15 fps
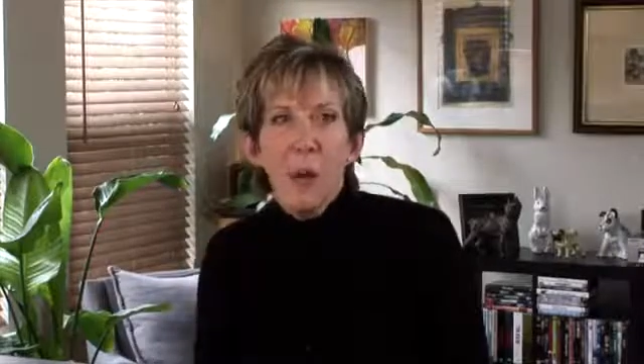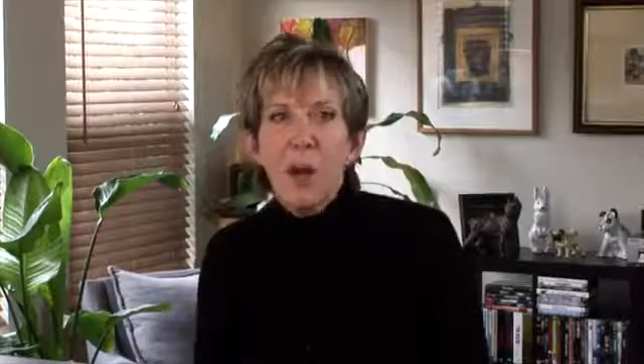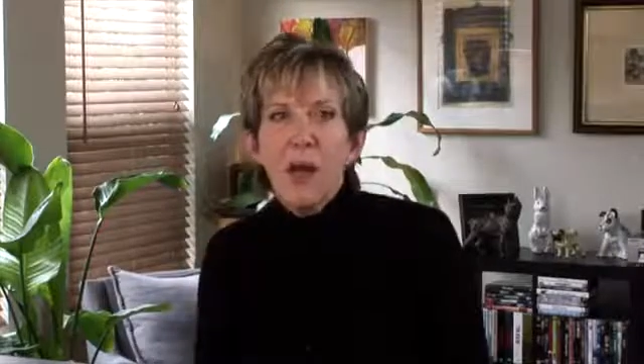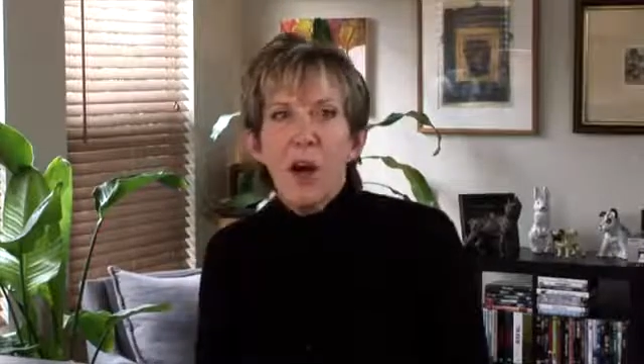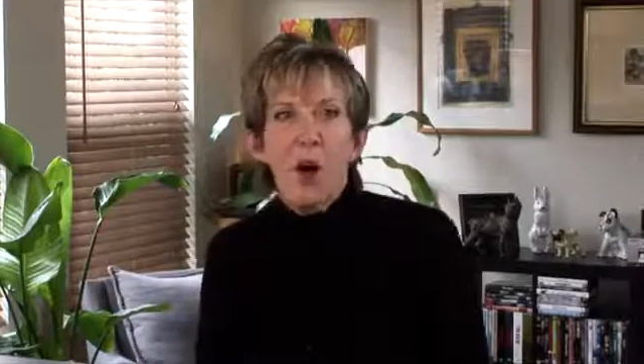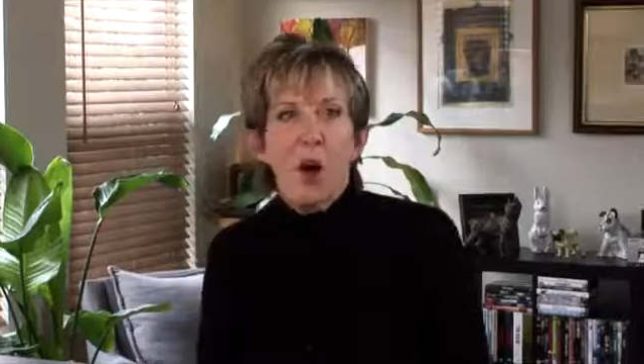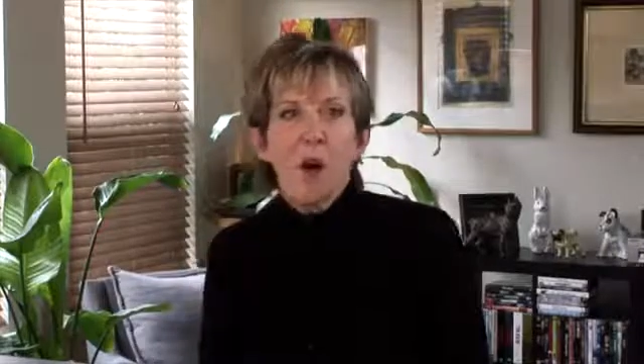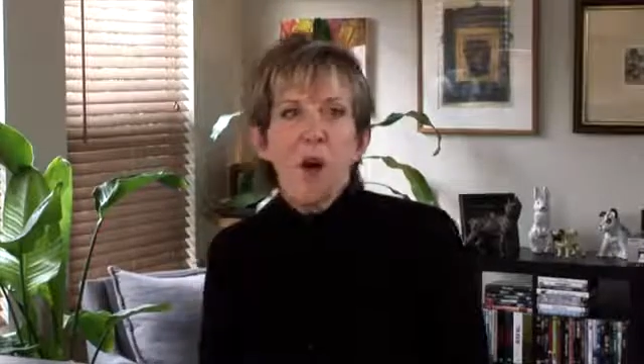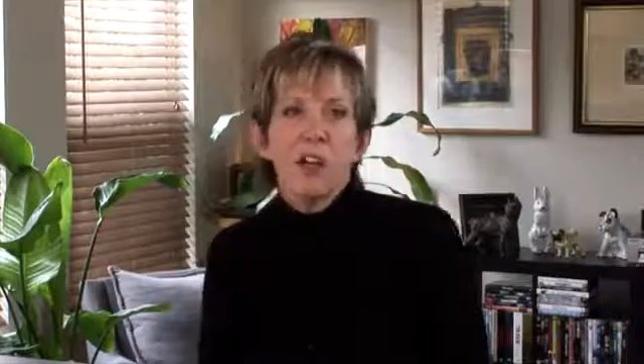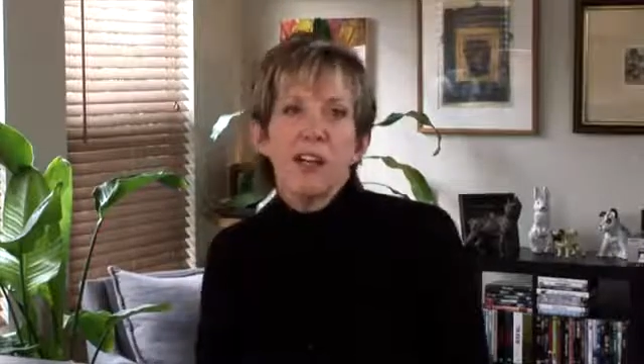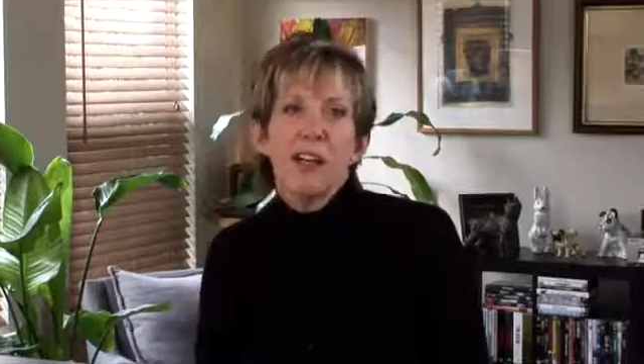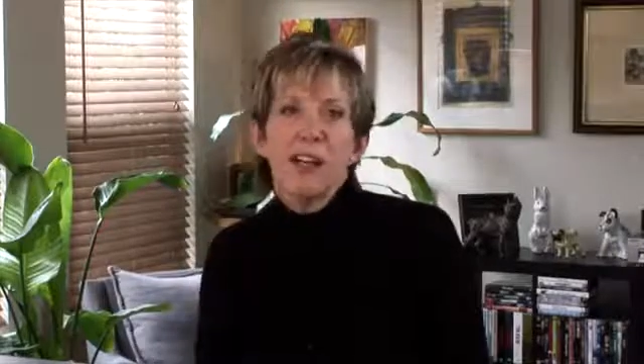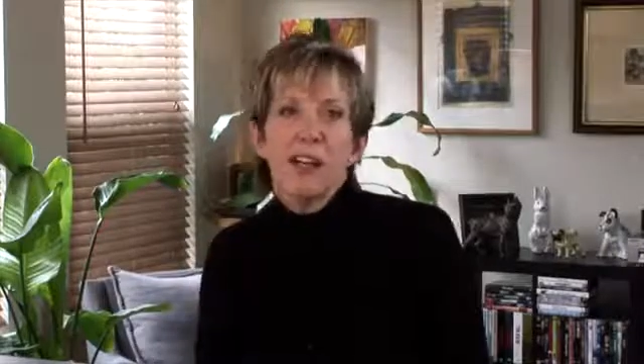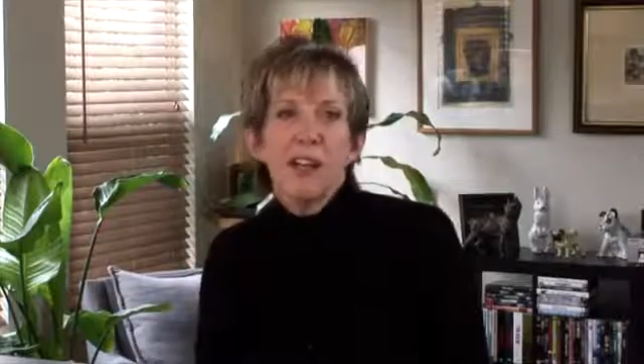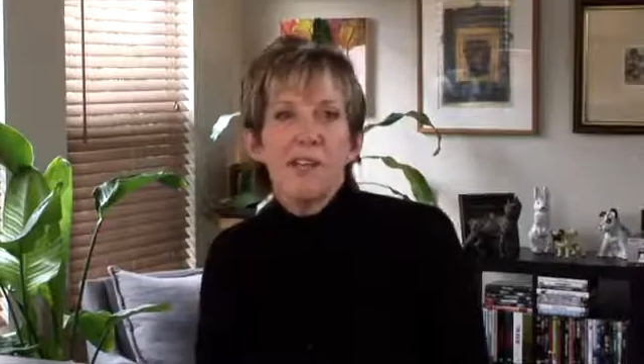we all
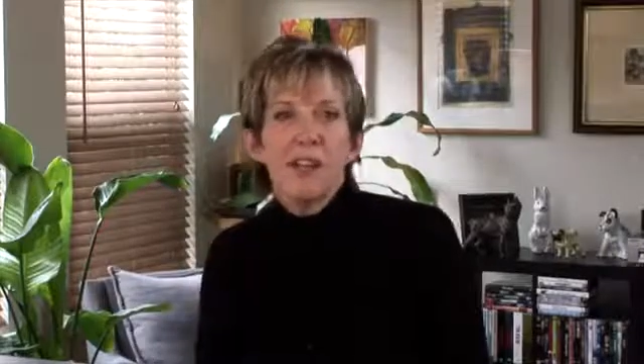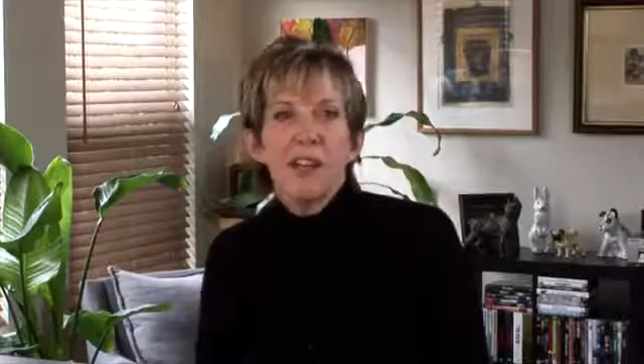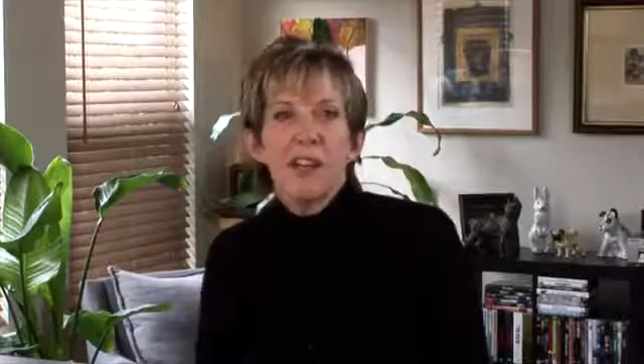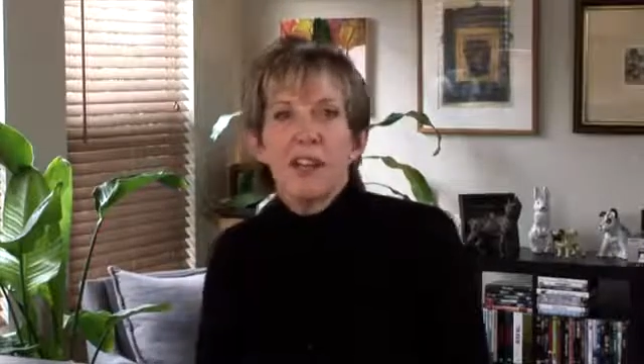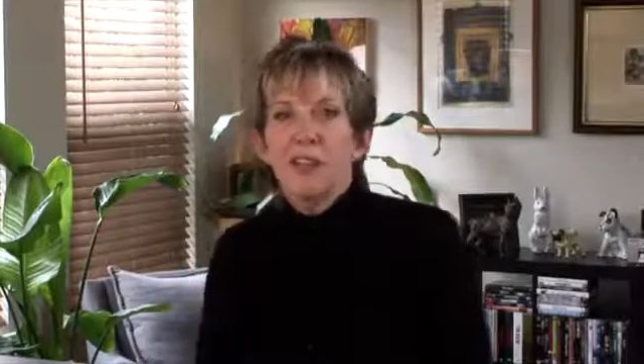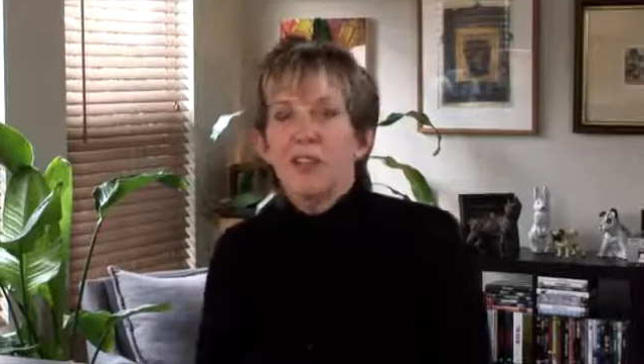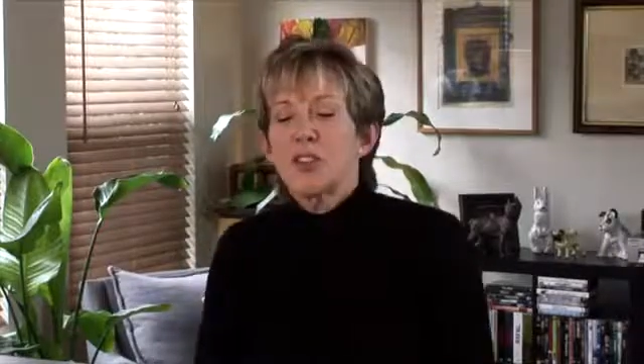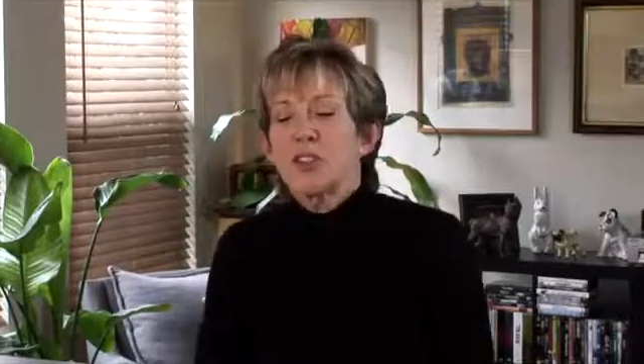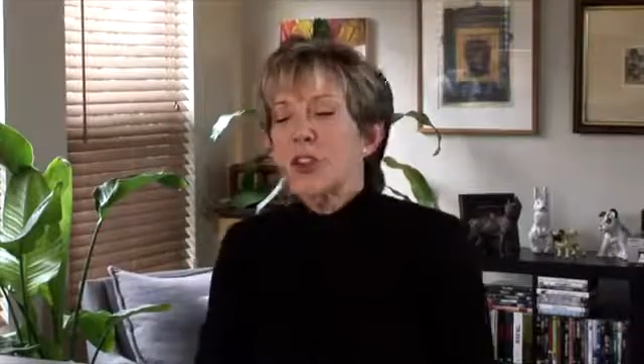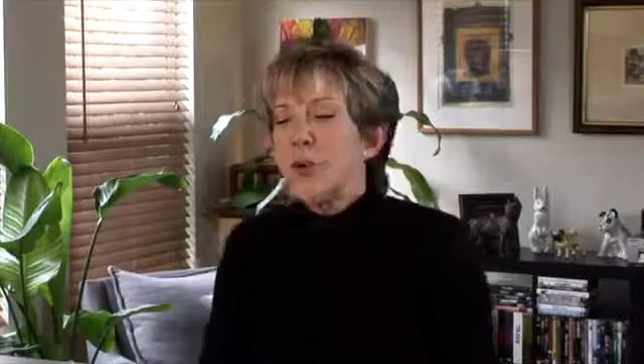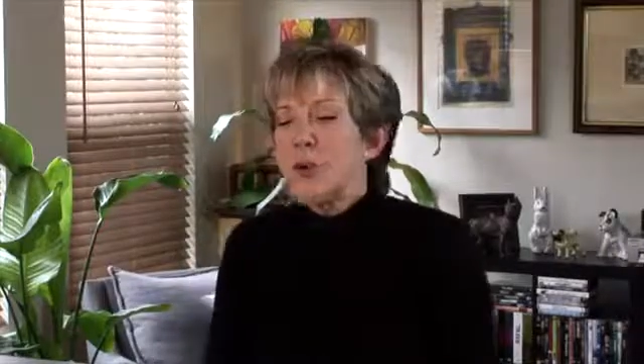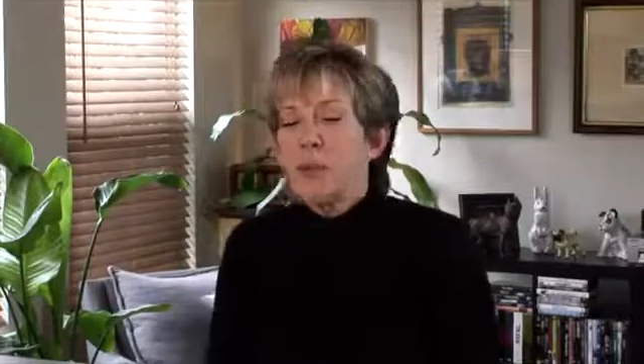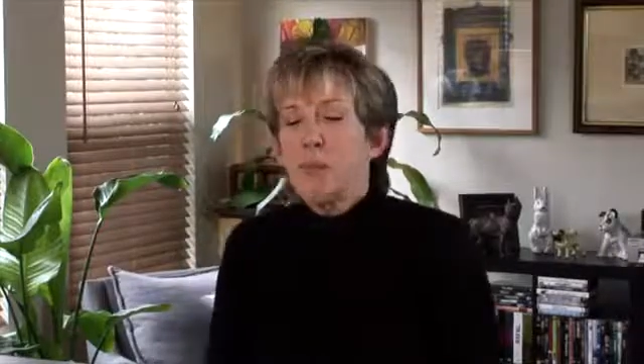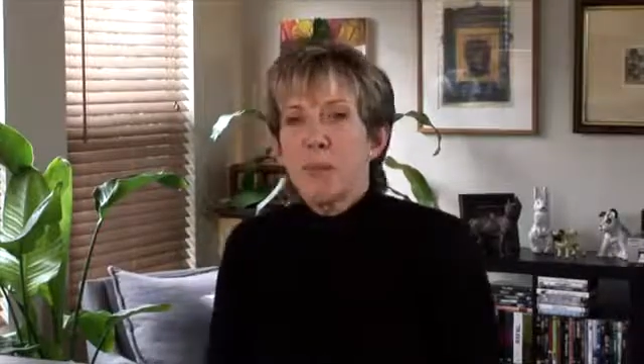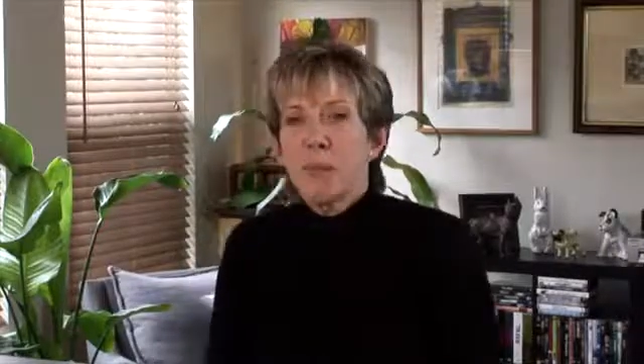get every day? It's
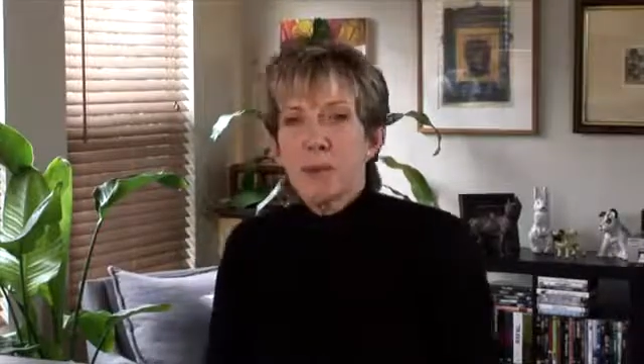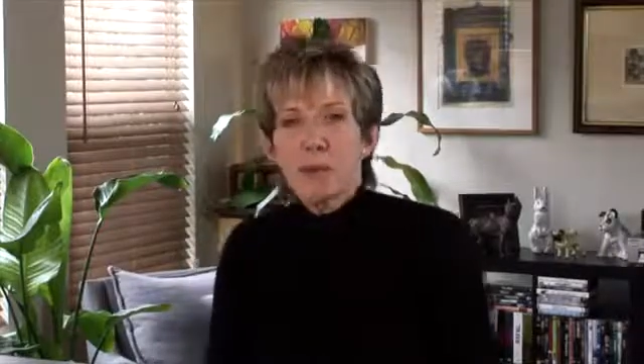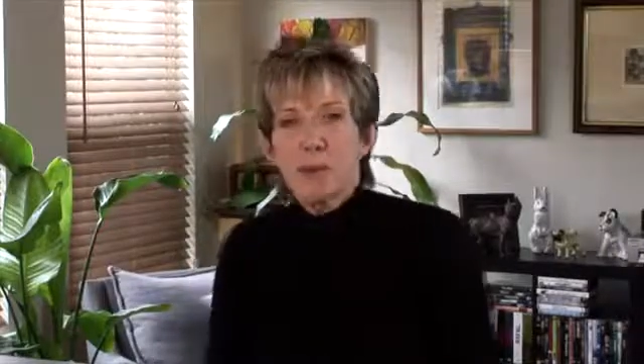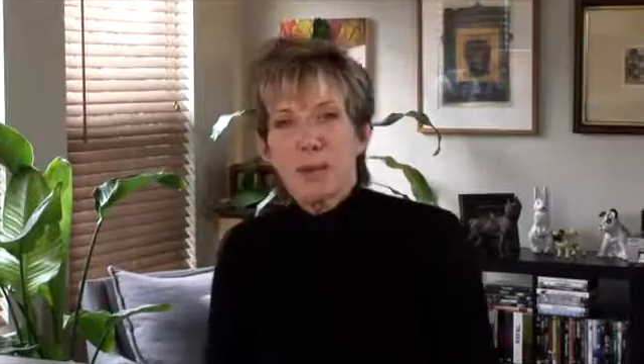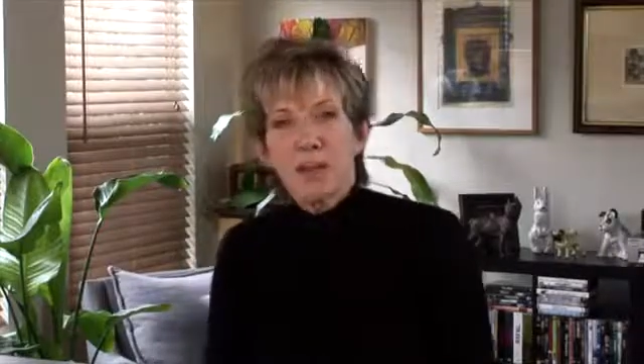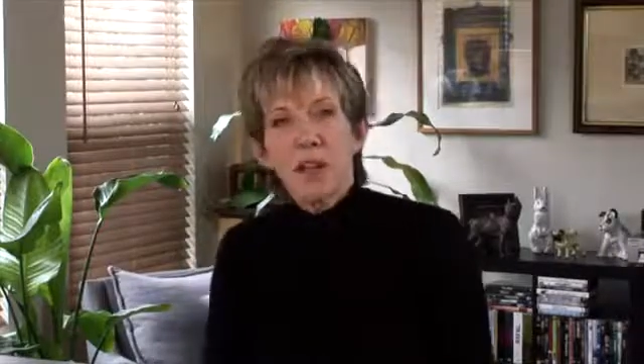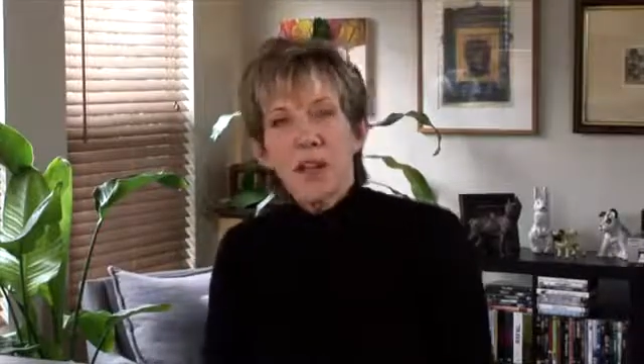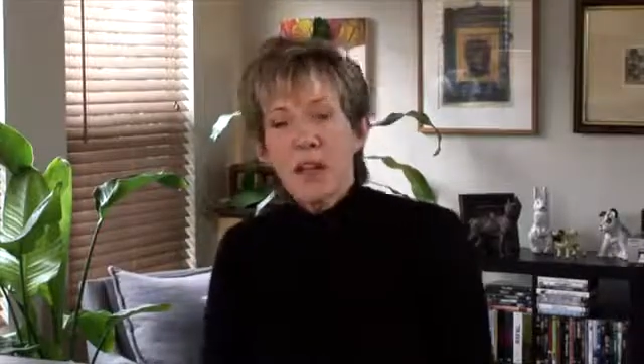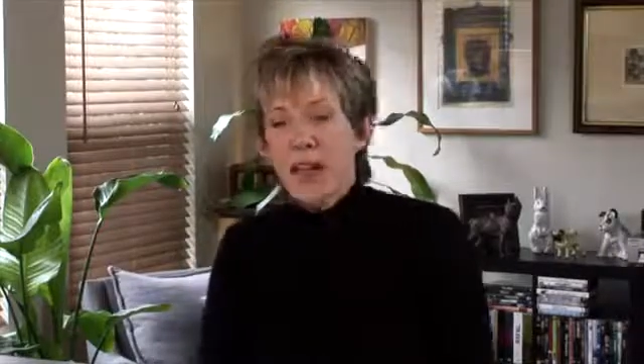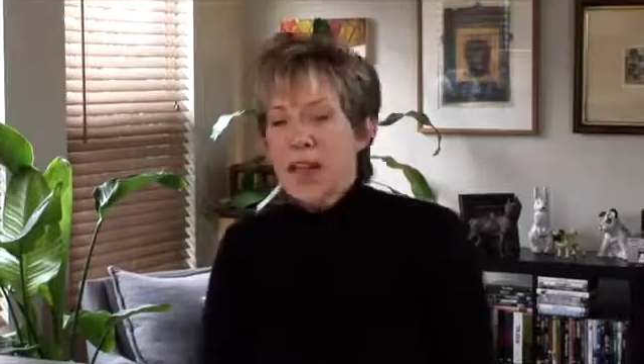so impersonal,